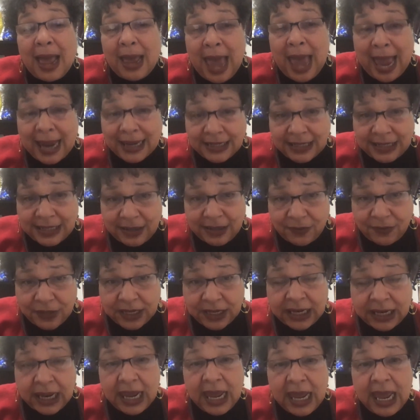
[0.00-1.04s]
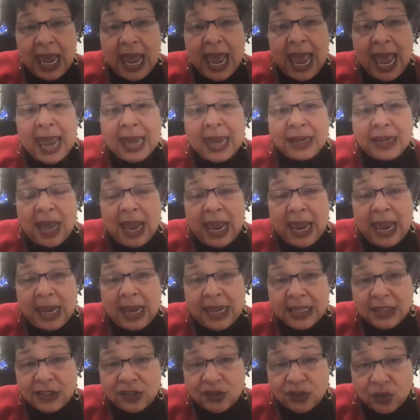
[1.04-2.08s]
activity and
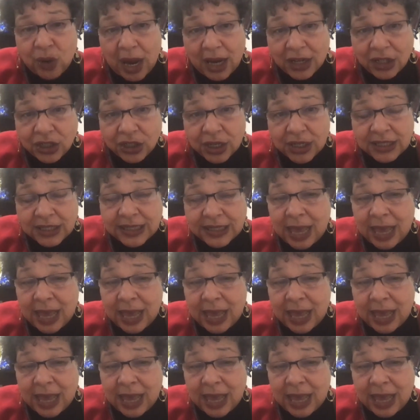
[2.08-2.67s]
instructions